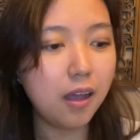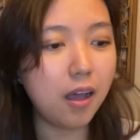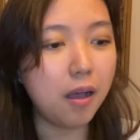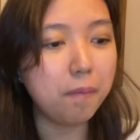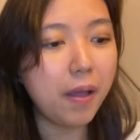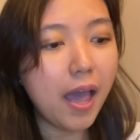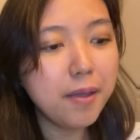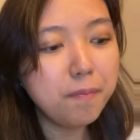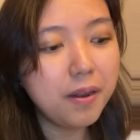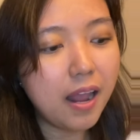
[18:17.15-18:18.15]

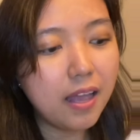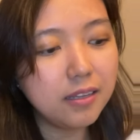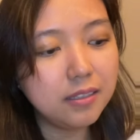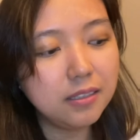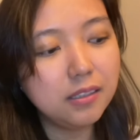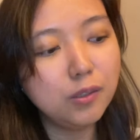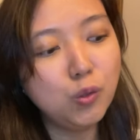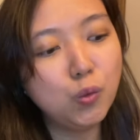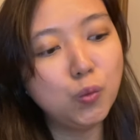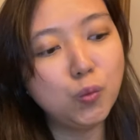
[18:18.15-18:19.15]
I'm planning
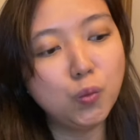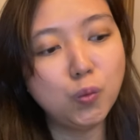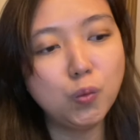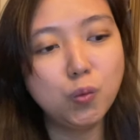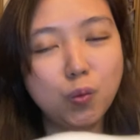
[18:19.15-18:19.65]
to